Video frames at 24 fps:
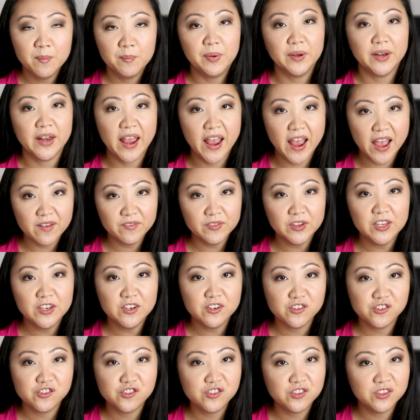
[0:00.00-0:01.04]
But
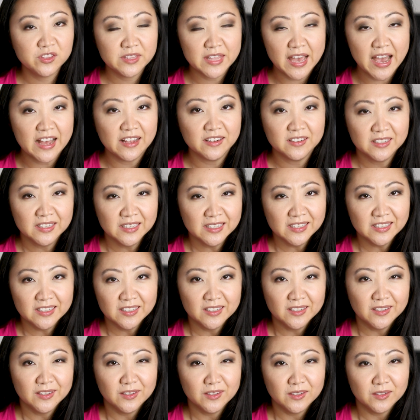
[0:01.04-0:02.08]
having that
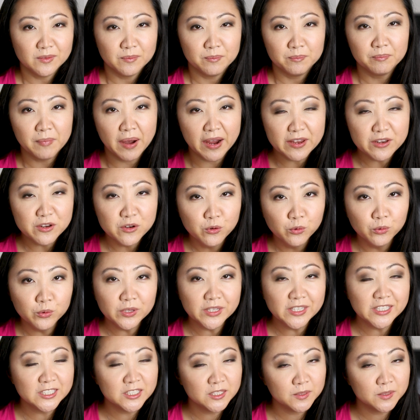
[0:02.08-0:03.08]
minutely